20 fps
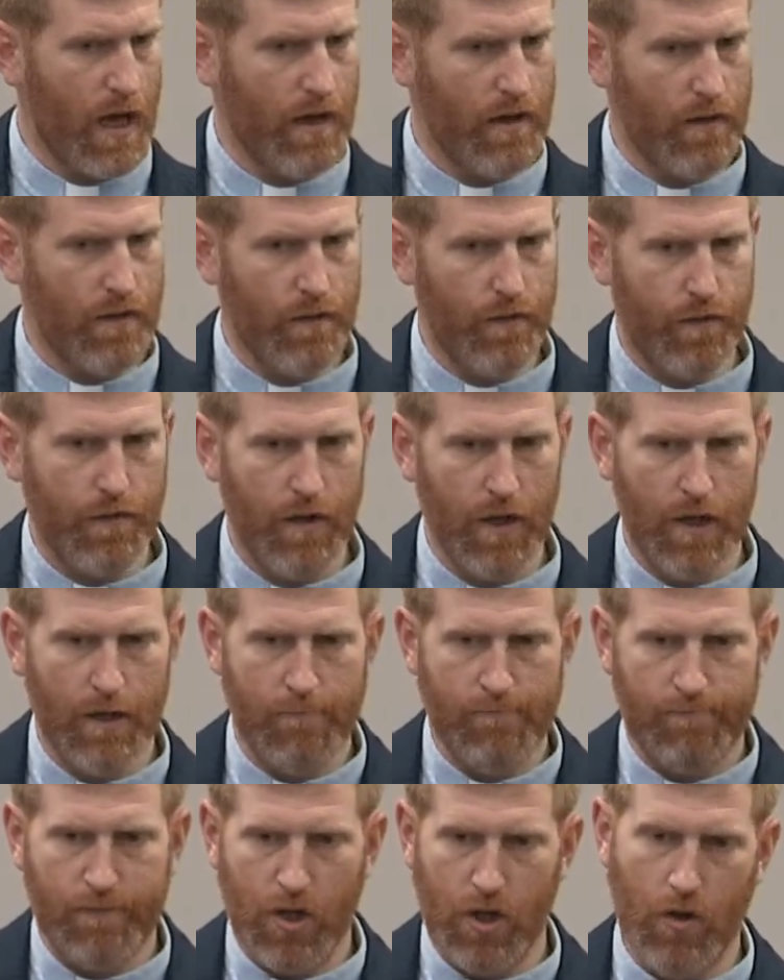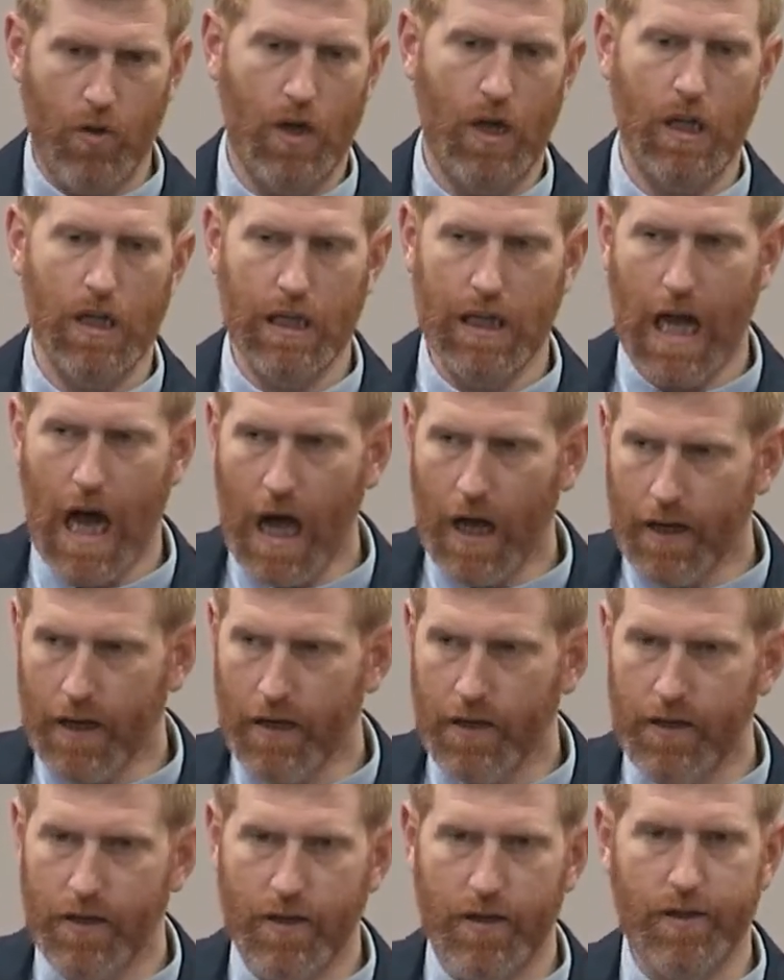of,
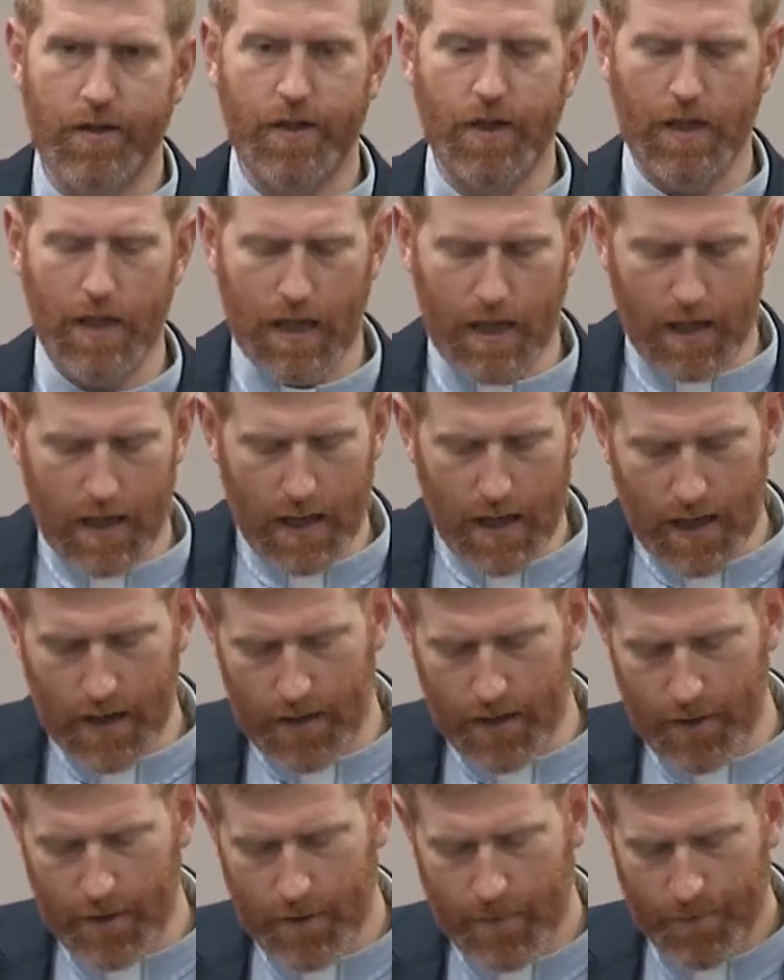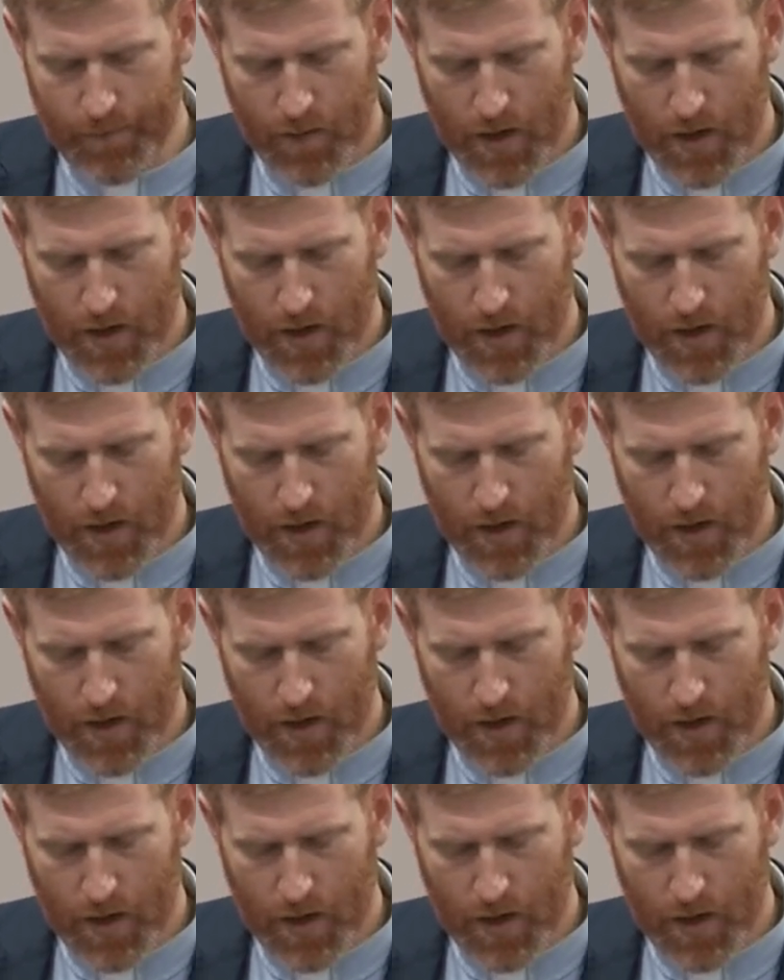allotted and delineated,